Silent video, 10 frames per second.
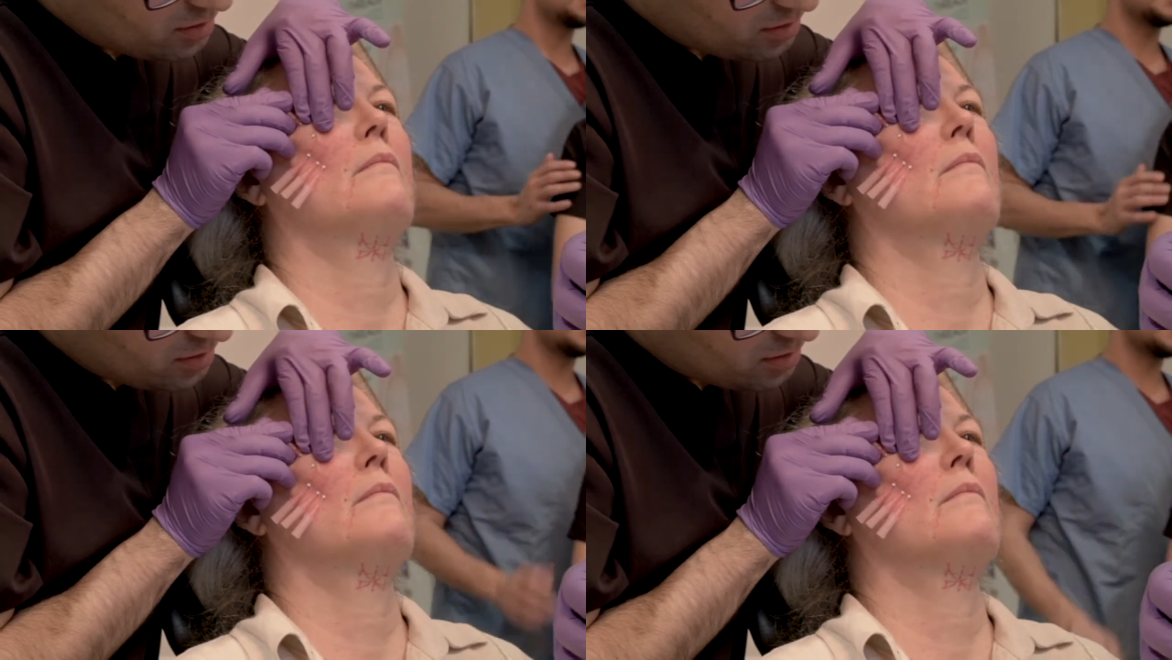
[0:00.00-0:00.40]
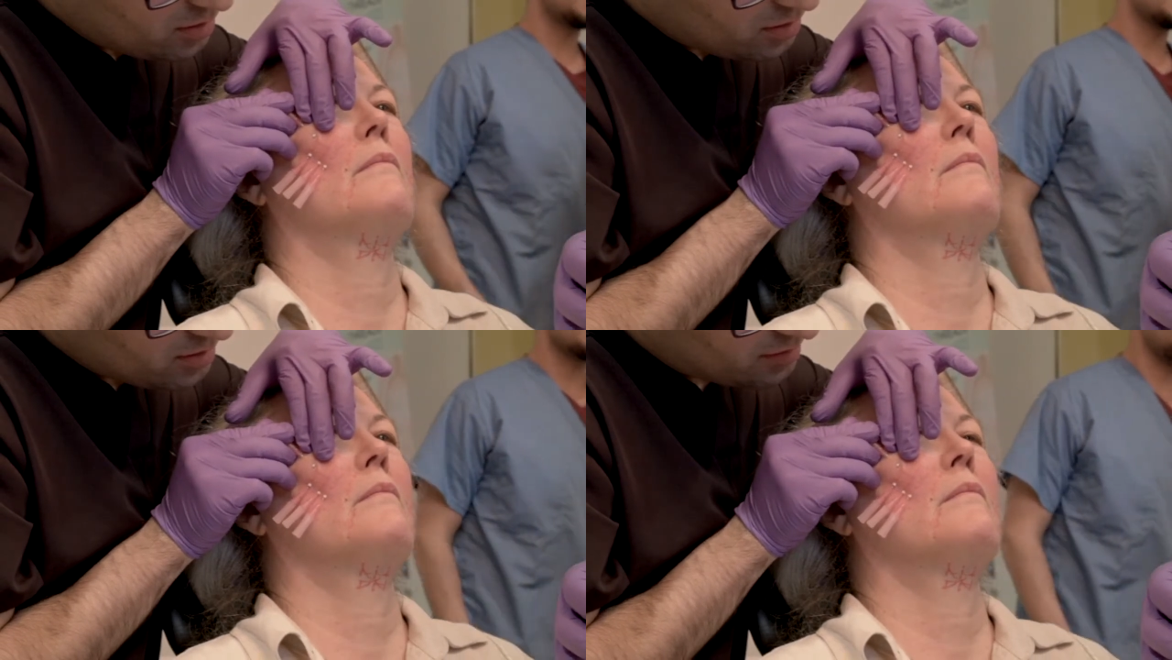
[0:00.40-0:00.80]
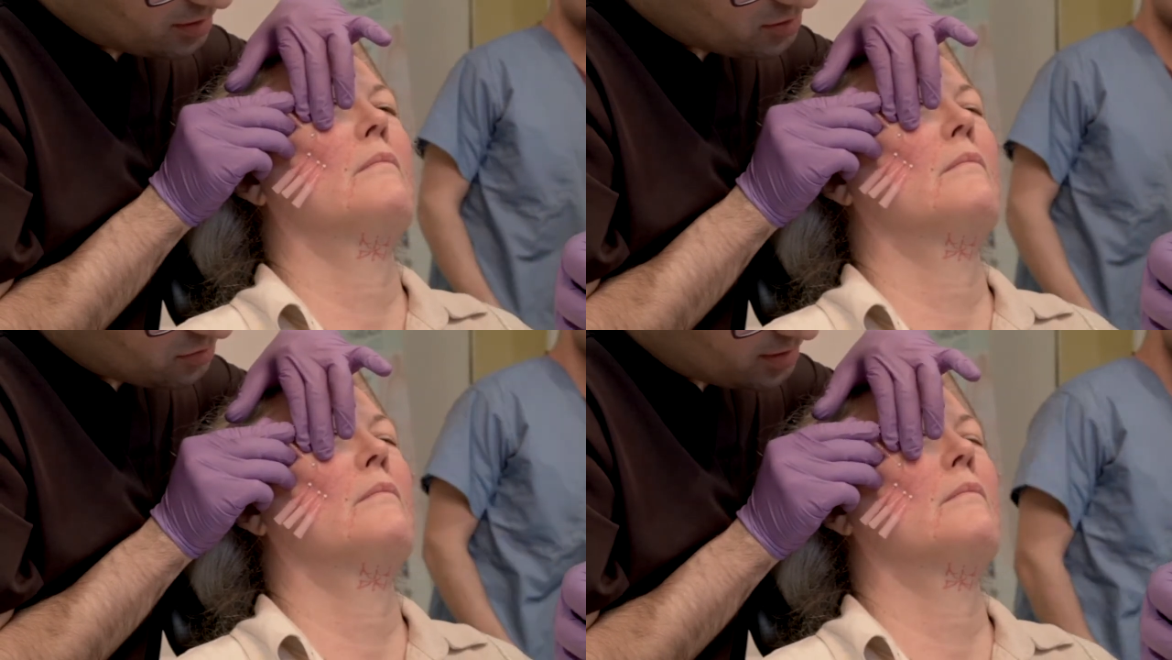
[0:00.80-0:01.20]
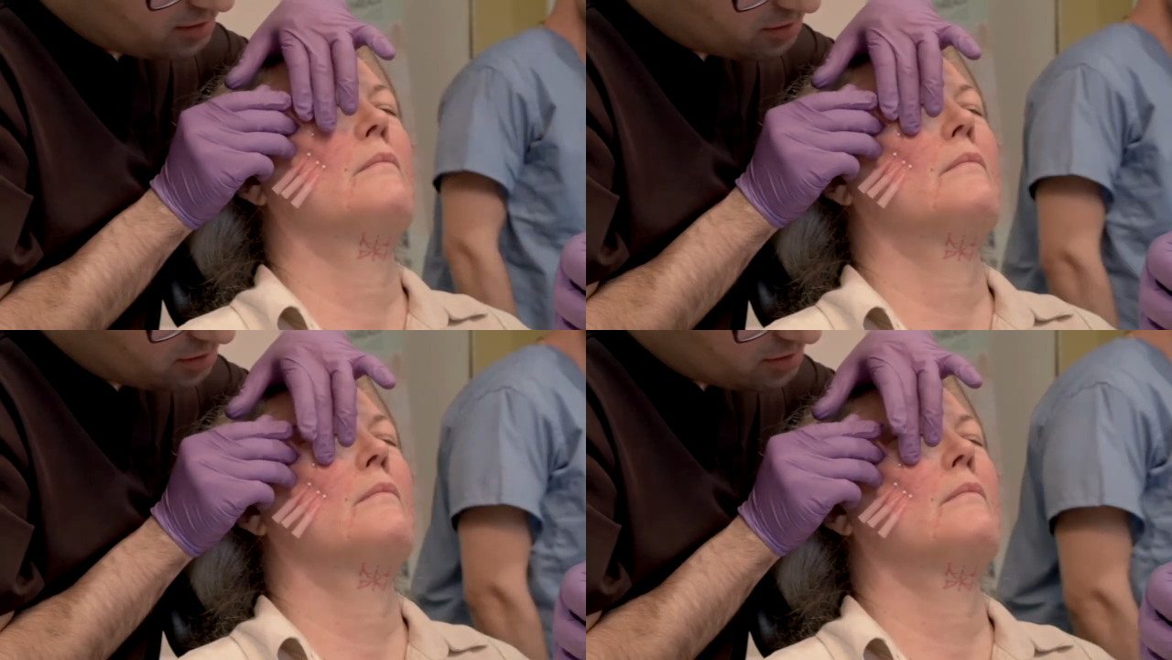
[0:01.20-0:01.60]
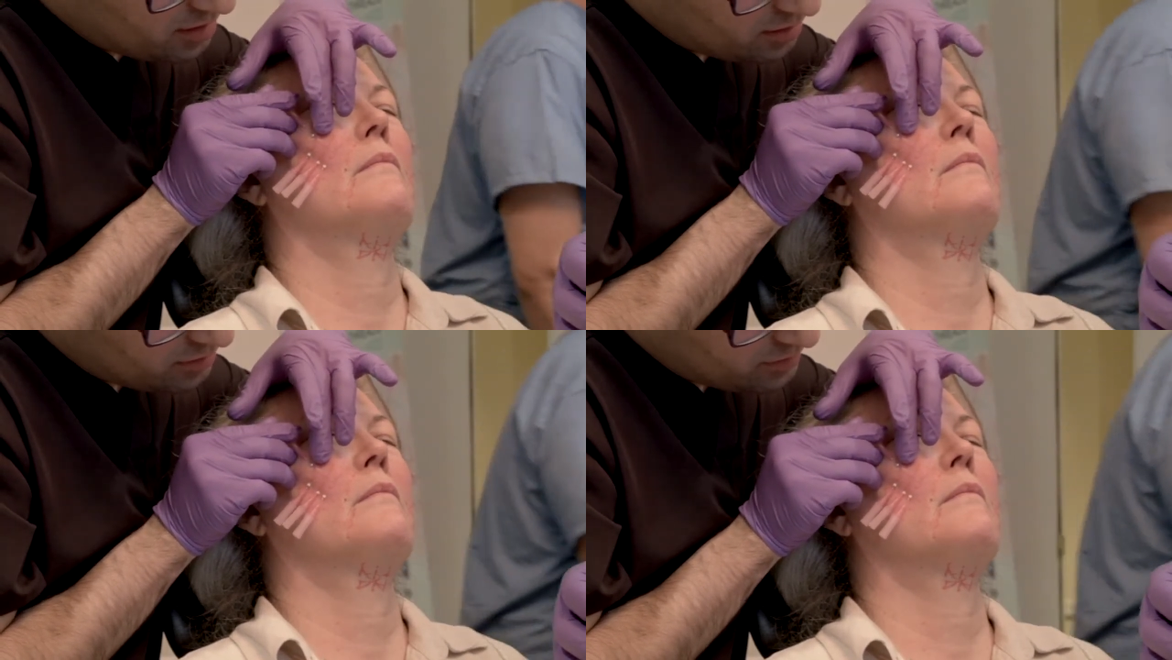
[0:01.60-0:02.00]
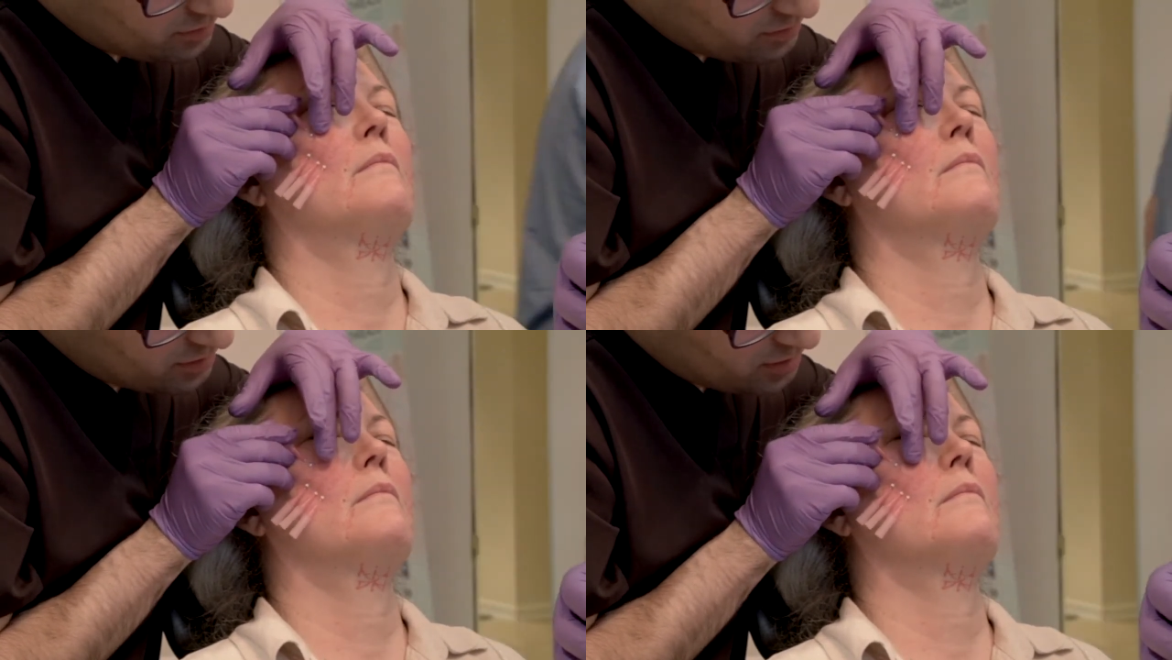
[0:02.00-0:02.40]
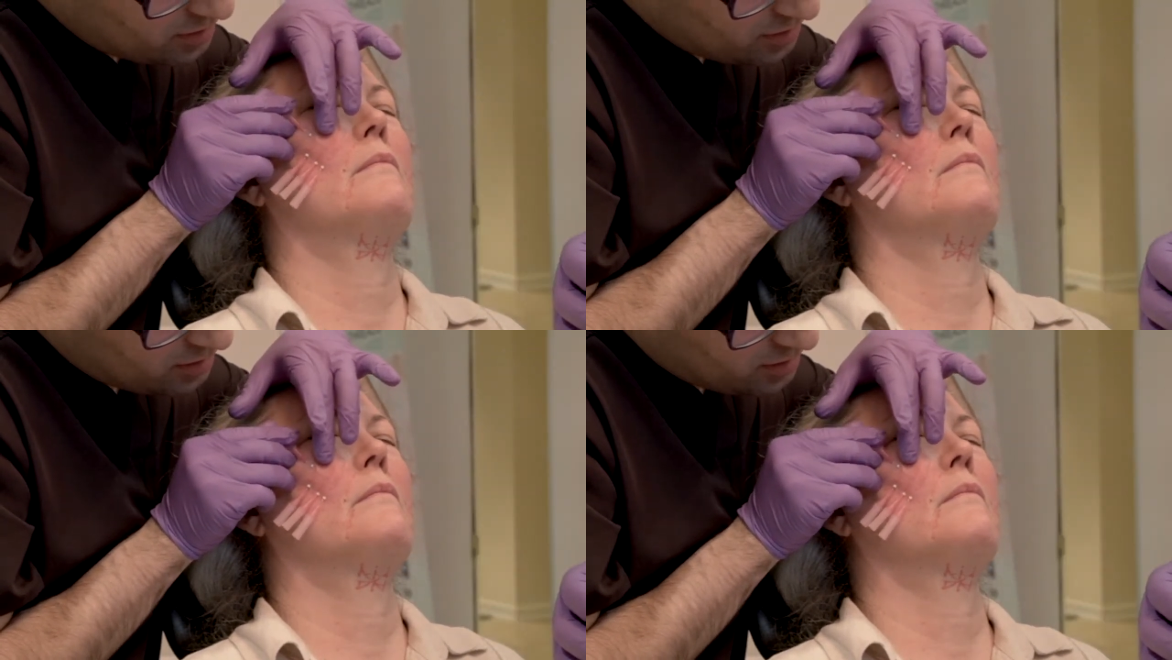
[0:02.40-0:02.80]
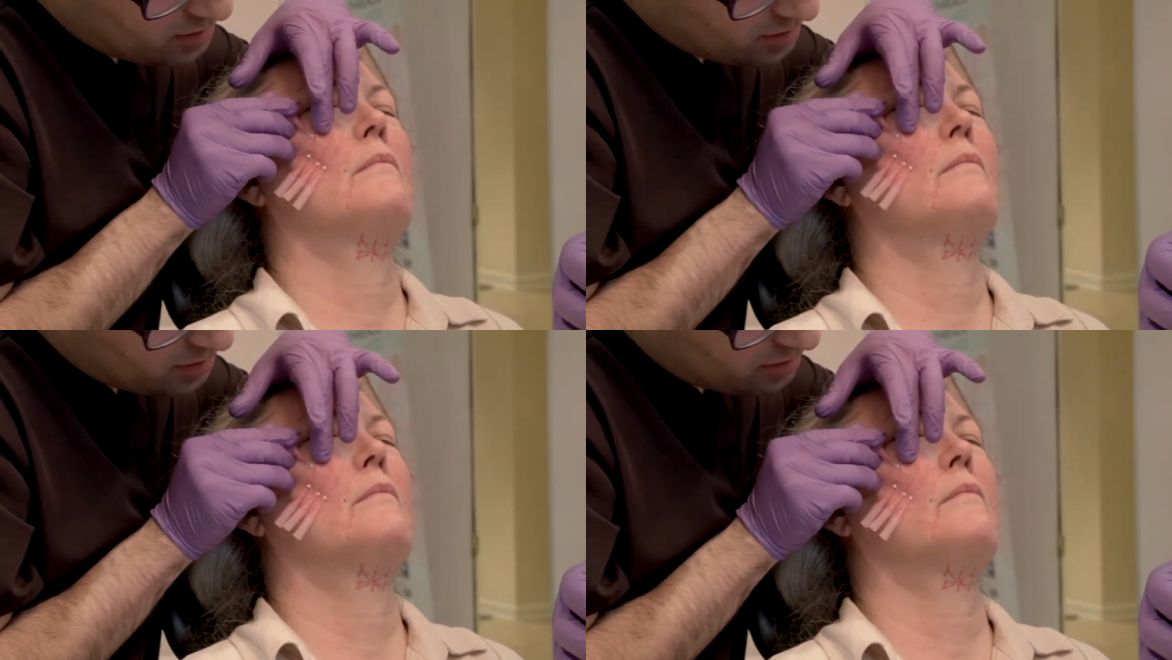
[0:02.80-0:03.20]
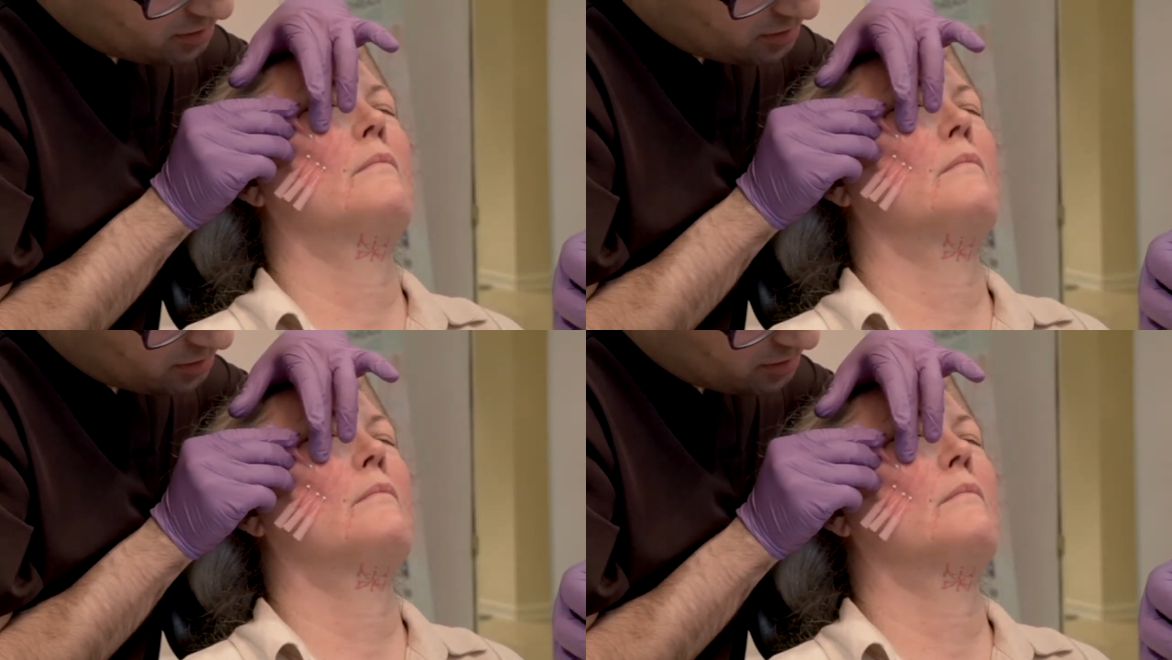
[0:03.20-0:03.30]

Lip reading: No face is visible, so there are no lips to read.